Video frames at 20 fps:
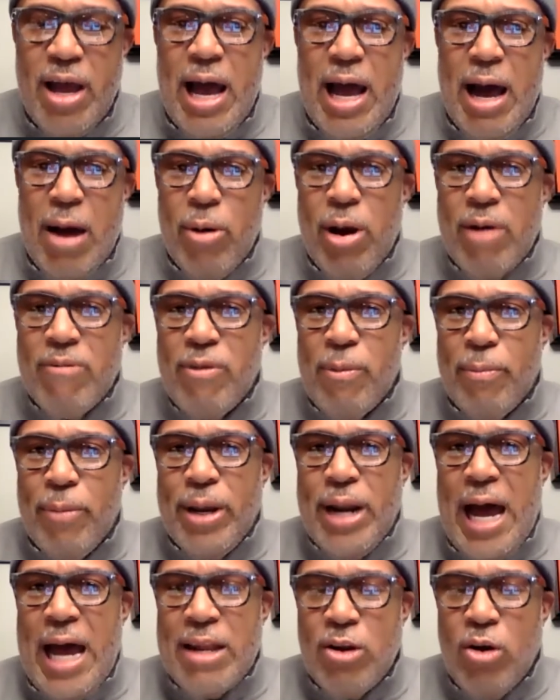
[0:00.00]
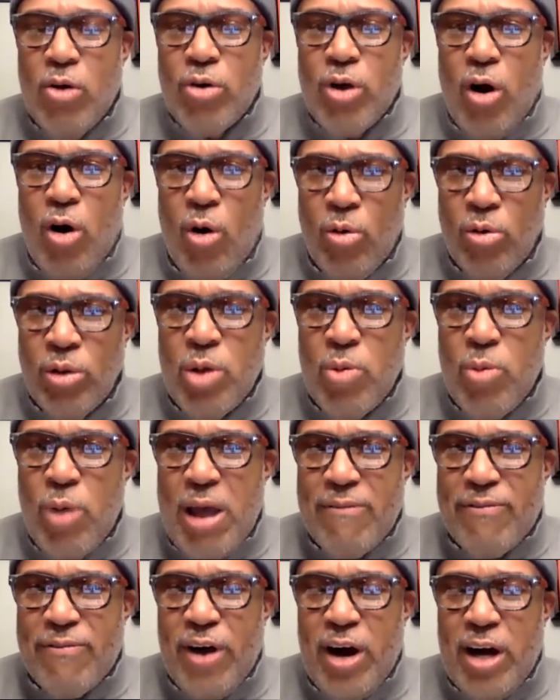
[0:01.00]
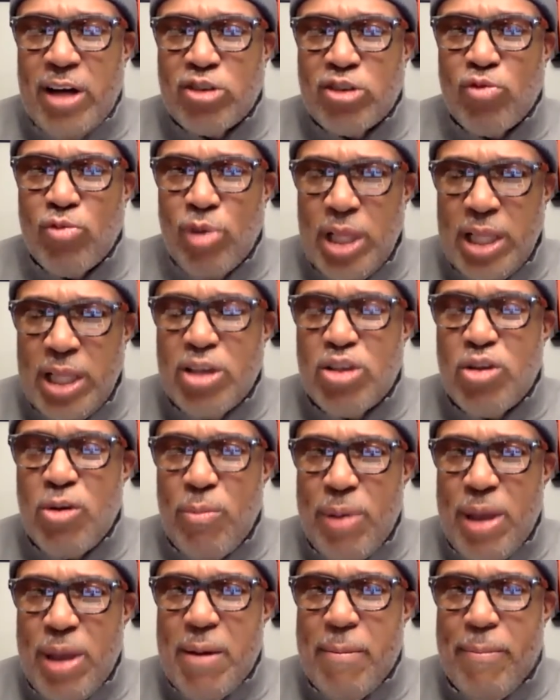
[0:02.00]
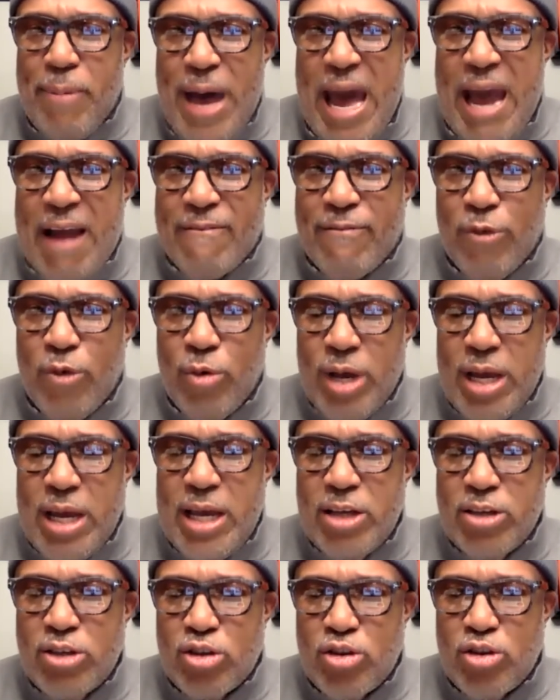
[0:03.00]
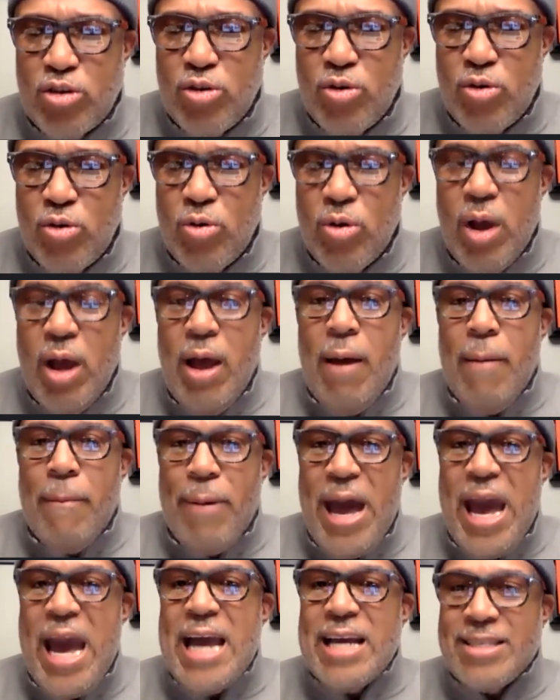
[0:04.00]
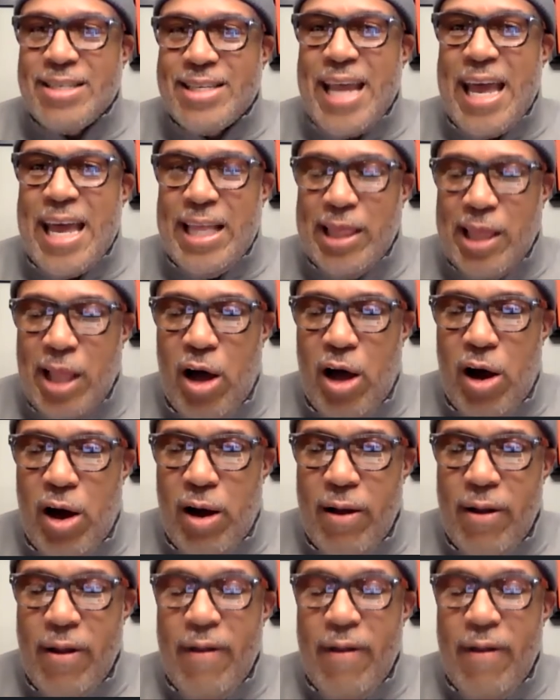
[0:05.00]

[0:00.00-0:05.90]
However, but I know the only way for us really to be impactful is to pass state law.